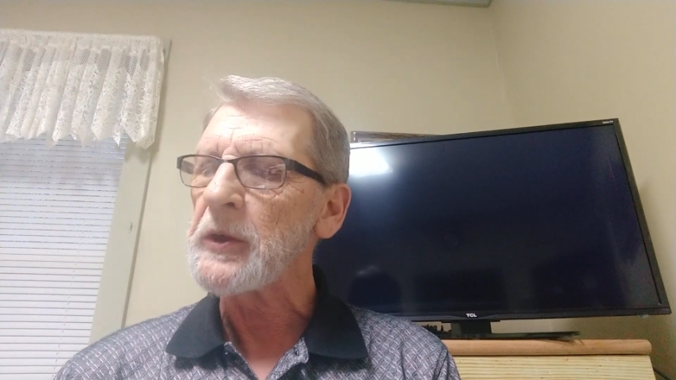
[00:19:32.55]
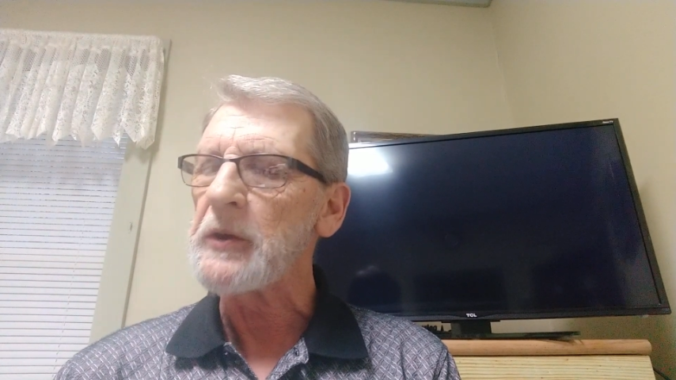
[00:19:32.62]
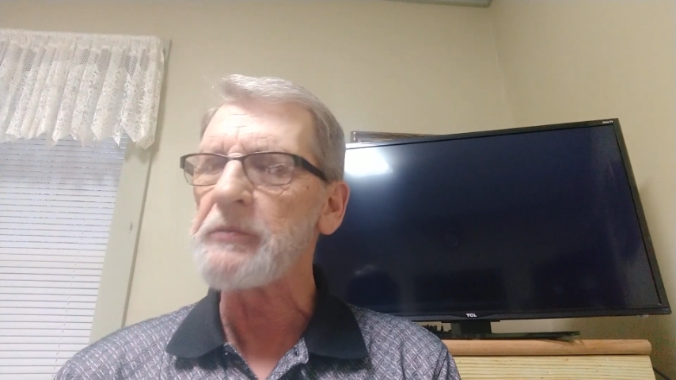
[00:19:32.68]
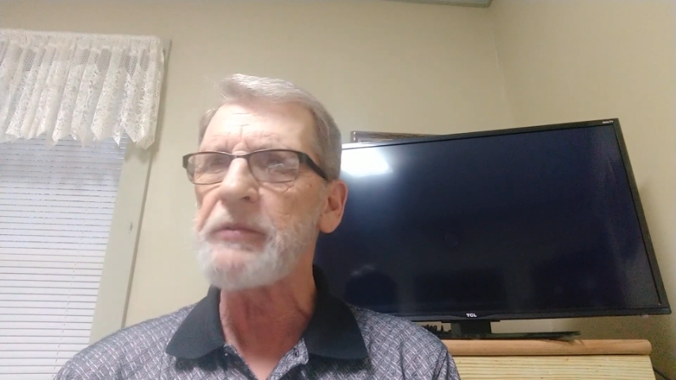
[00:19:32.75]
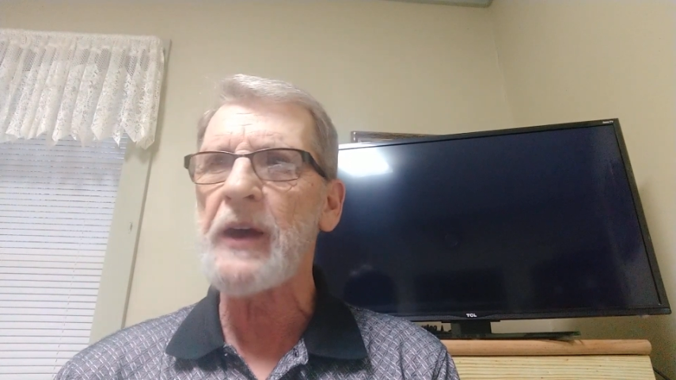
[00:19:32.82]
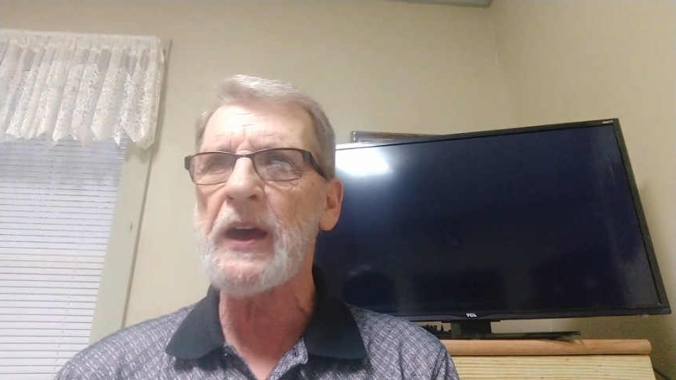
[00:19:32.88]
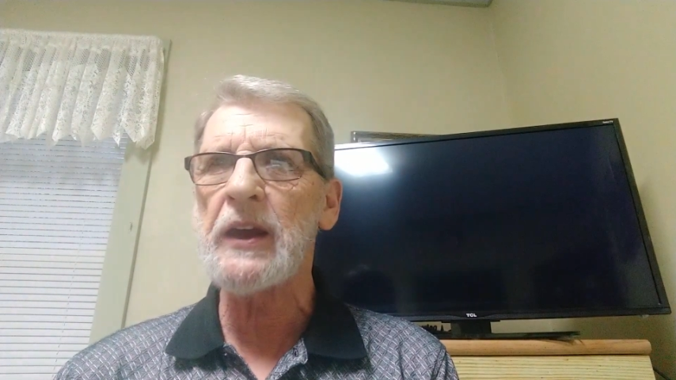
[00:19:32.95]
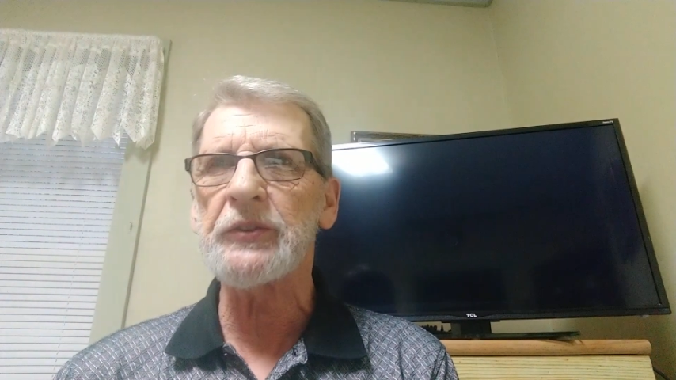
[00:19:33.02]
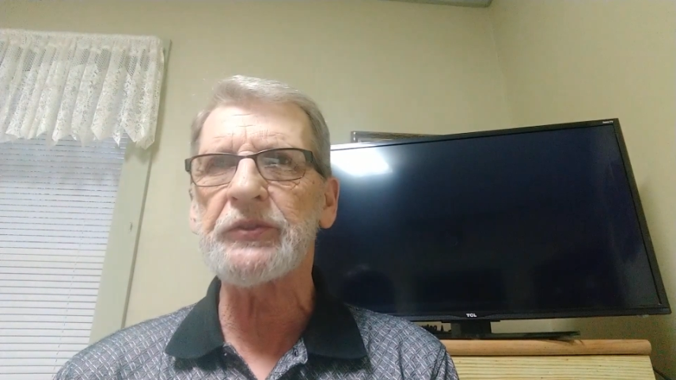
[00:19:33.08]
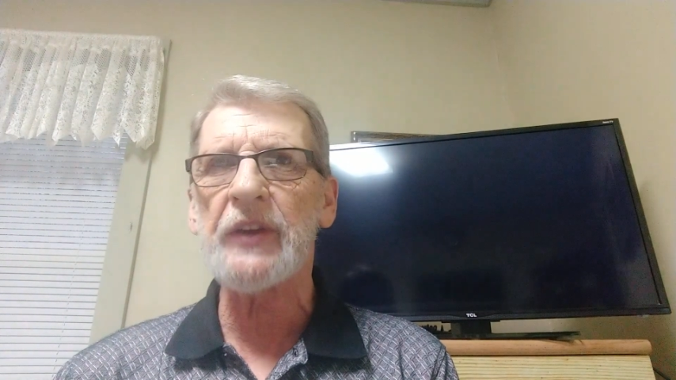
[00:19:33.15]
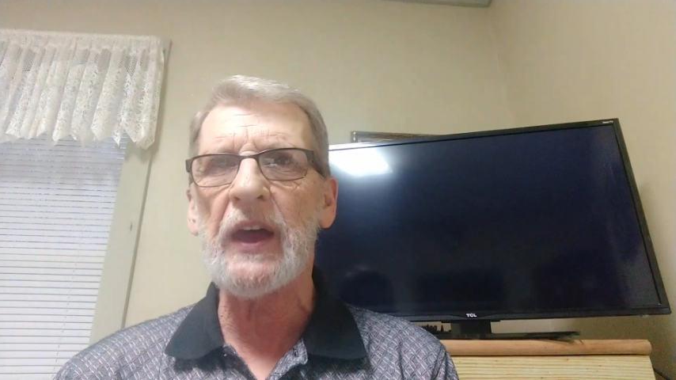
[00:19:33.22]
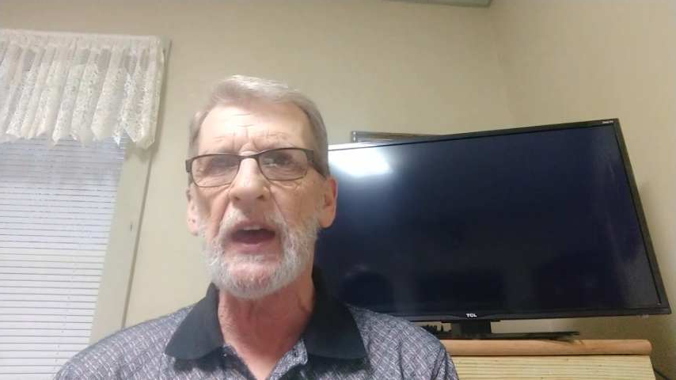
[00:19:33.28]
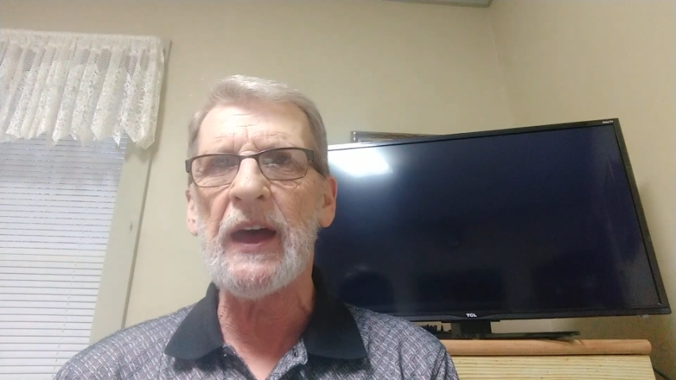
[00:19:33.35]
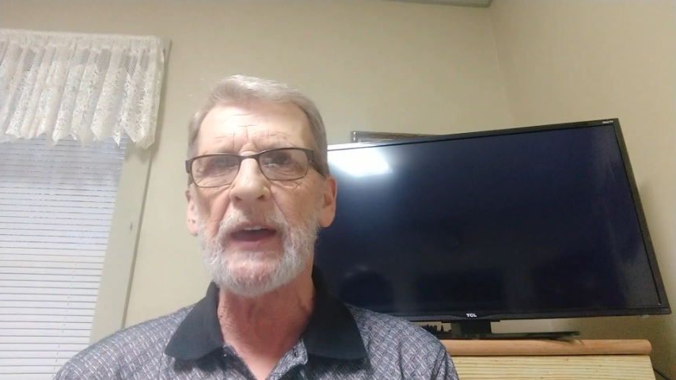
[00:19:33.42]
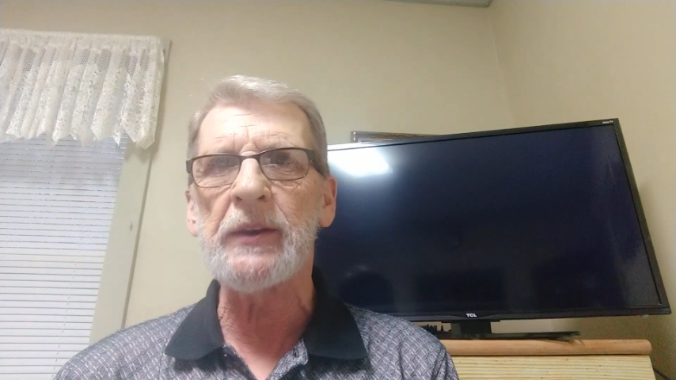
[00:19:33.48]

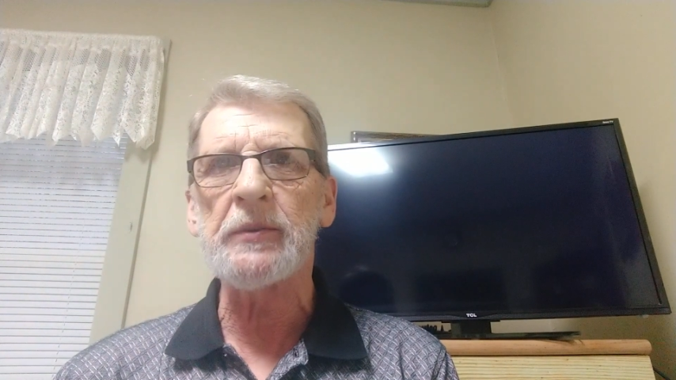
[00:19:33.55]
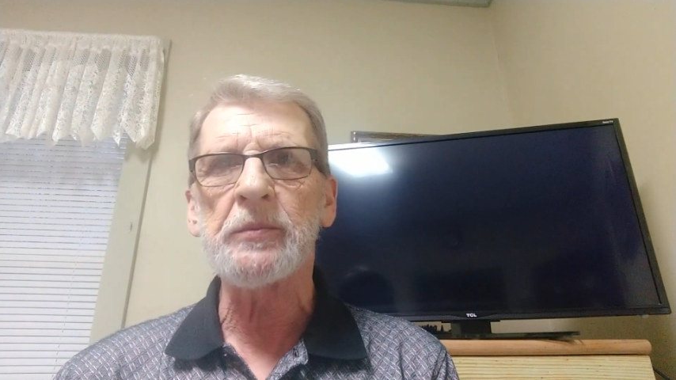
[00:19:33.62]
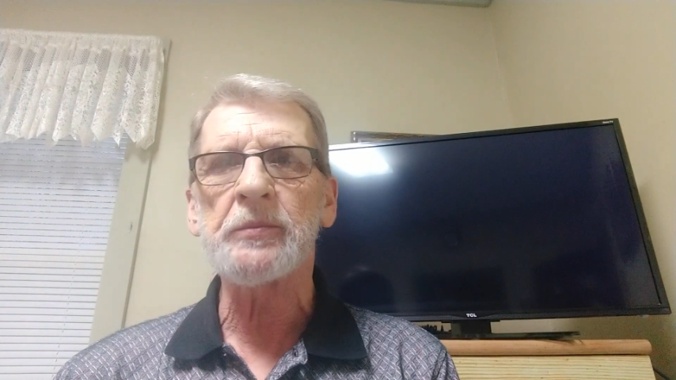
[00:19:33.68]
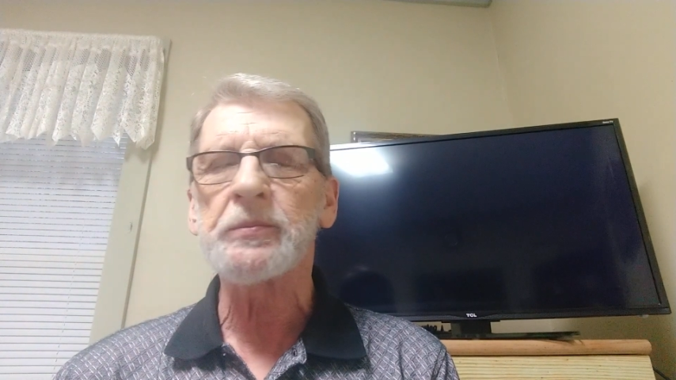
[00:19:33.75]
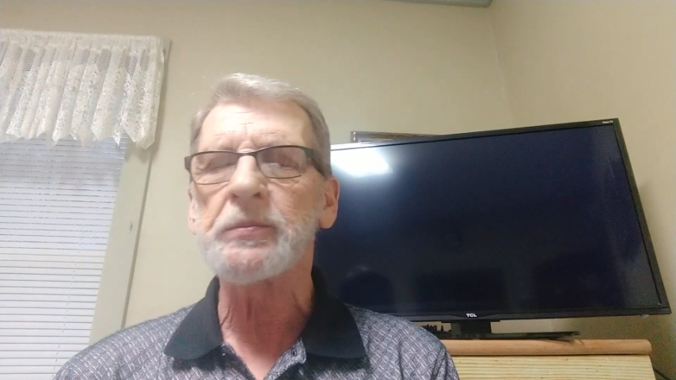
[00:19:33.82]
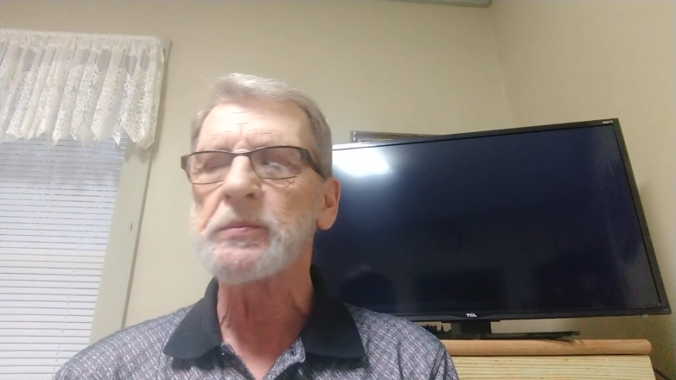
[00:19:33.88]
Infanticide,